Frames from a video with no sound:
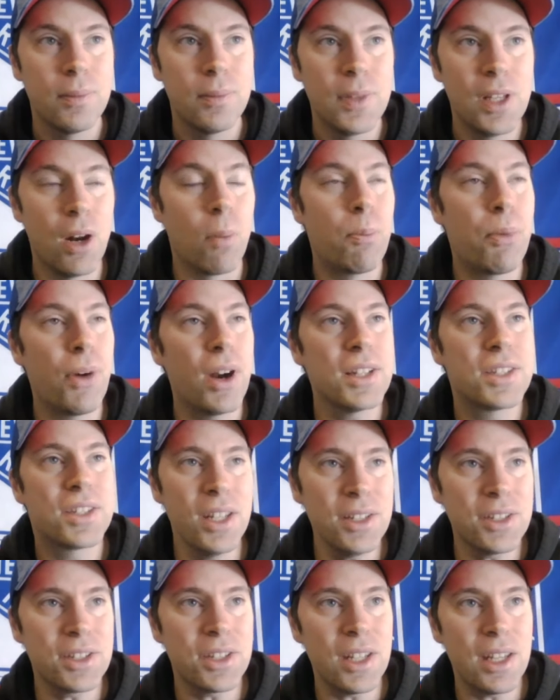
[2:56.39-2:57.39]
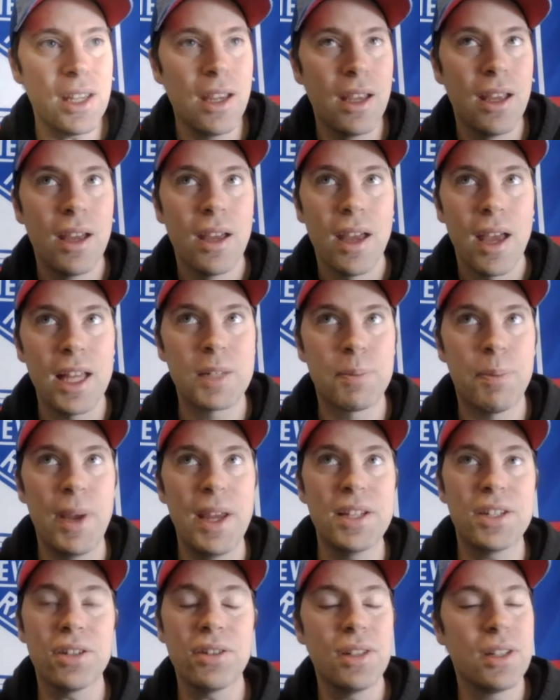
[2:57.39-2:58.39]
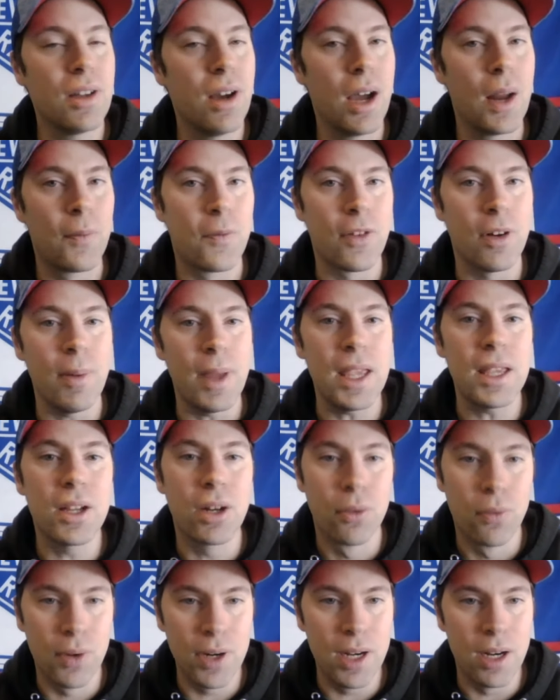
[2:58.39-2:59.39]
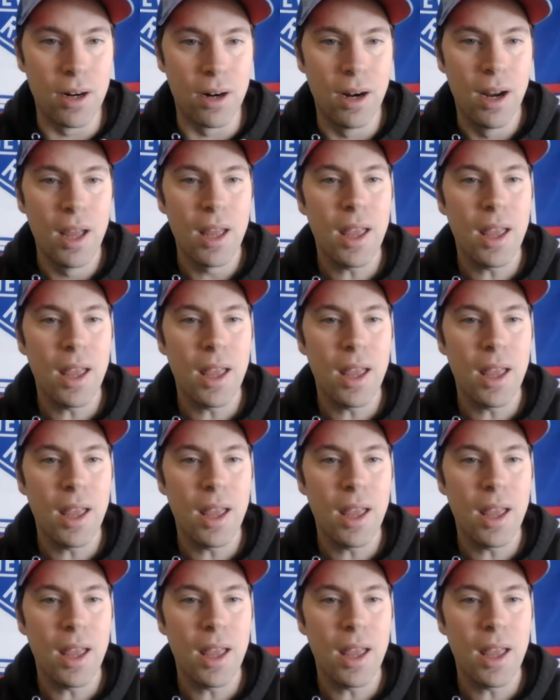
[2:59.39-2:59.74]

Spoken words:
you know, Brodzinski has basically gone from a career